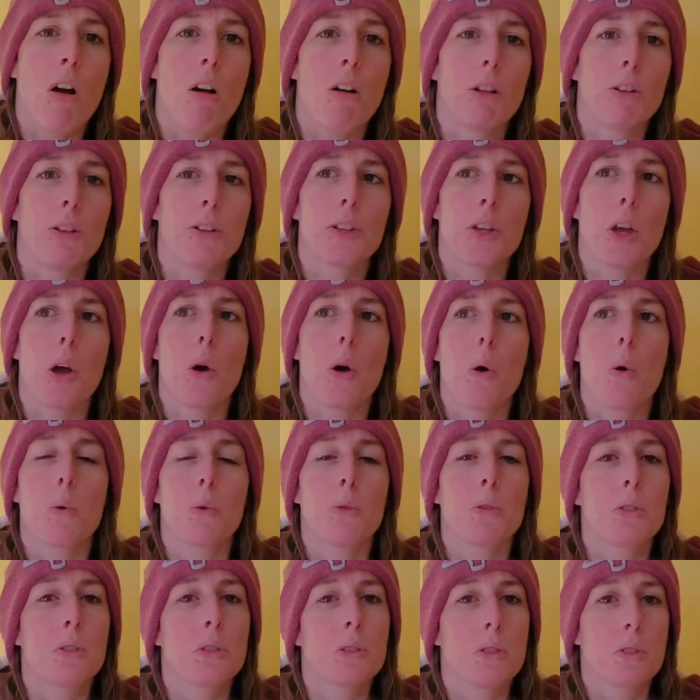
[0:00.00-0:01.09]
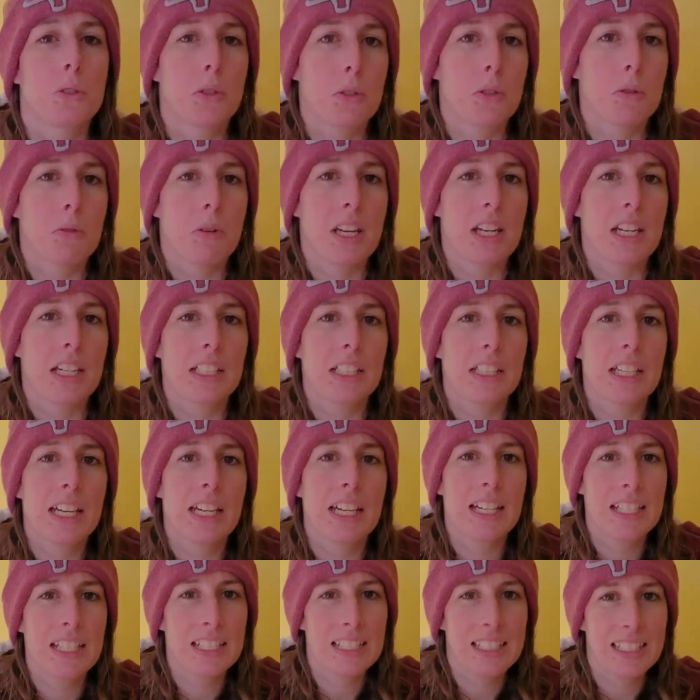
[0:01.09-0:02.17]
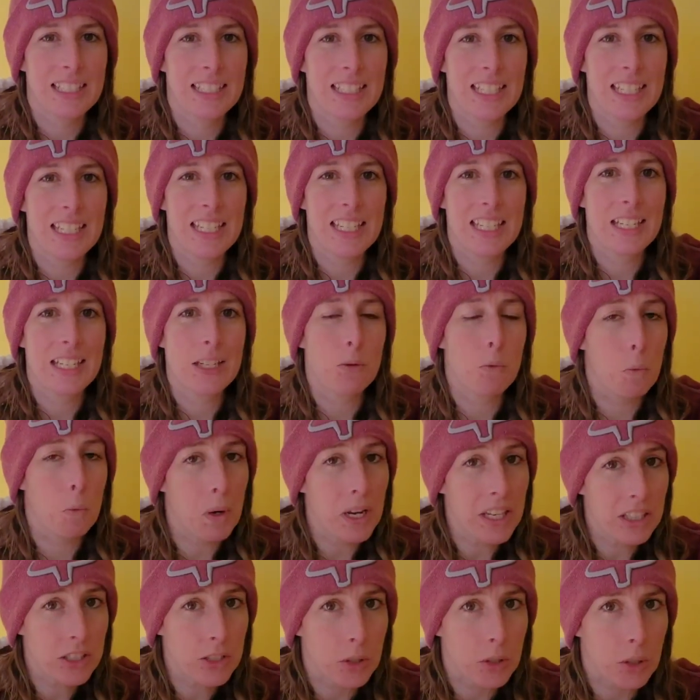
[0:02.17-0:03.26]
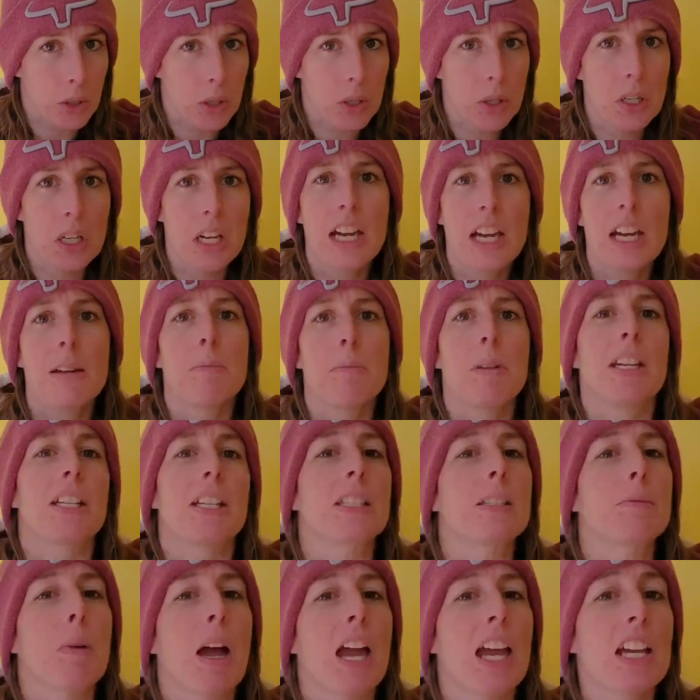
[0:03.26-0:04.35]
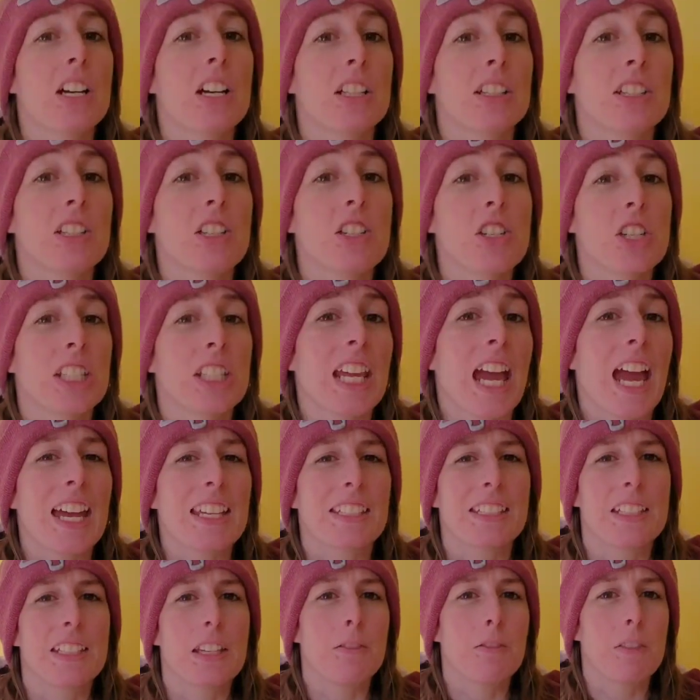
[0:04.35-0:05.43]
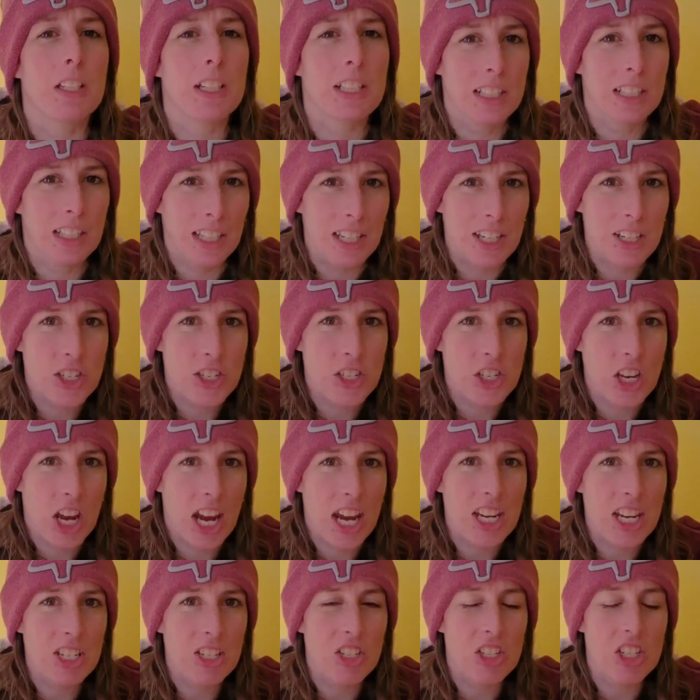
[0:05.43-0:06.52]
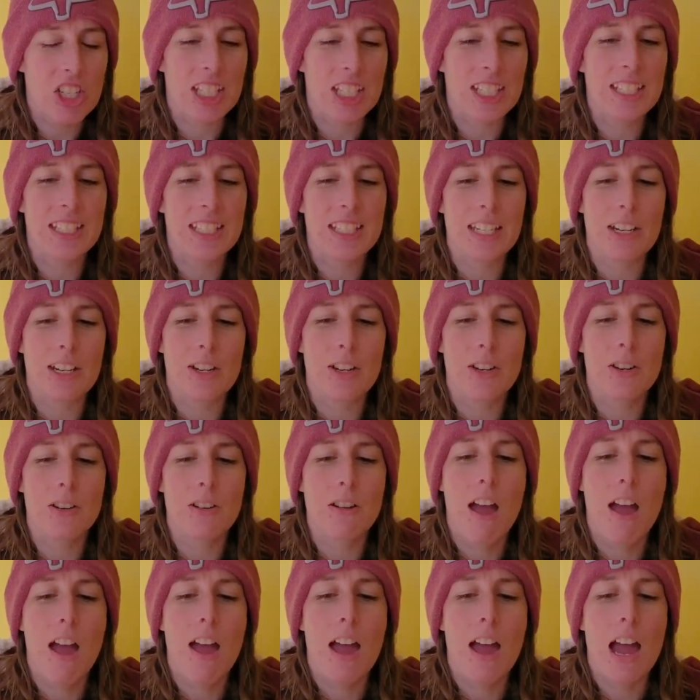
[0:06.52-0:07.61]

Although during the winter, because my condition has definitely changed this year,